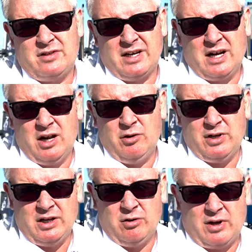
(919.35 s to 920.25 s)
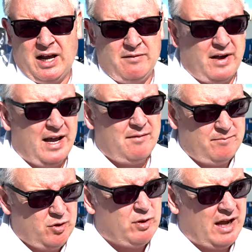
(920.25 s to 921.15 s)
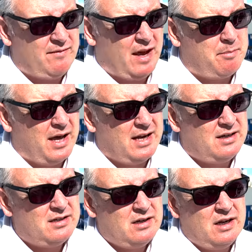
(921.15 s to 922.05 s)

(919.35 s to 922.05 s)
including UK VAT, UK VAT paid.